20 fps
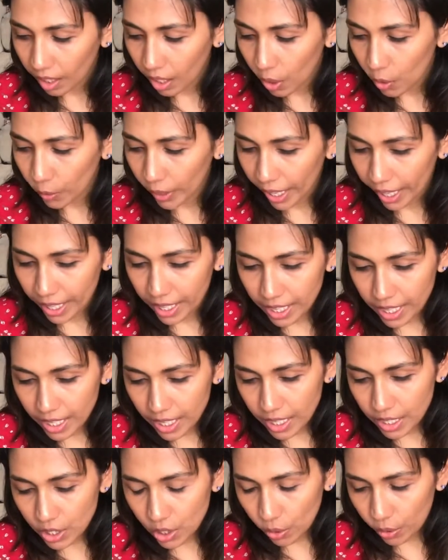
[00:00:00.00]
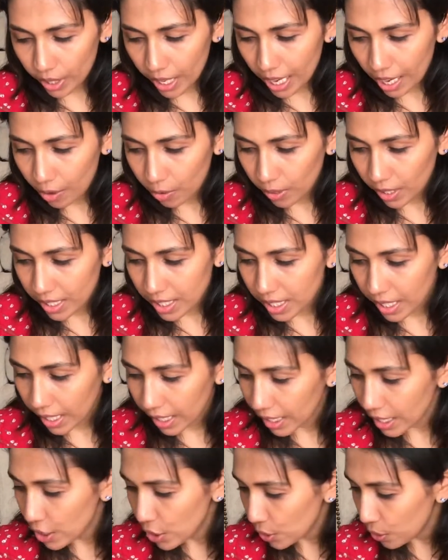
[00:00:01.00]
Okay, so now let's
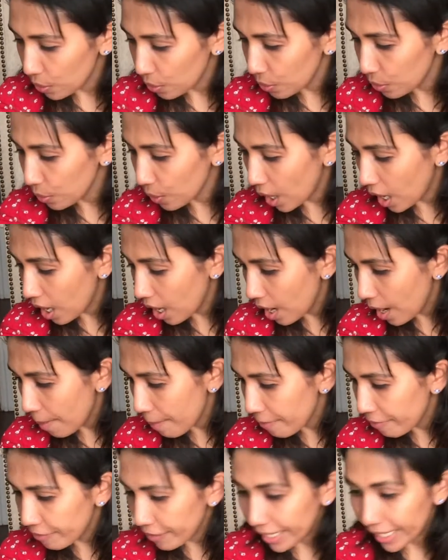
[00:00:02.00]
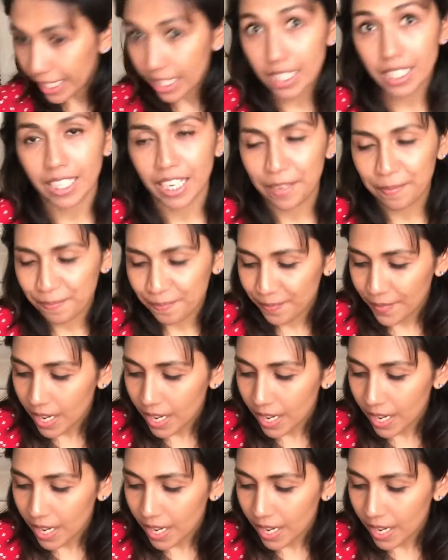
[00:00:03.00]
get into feeding time.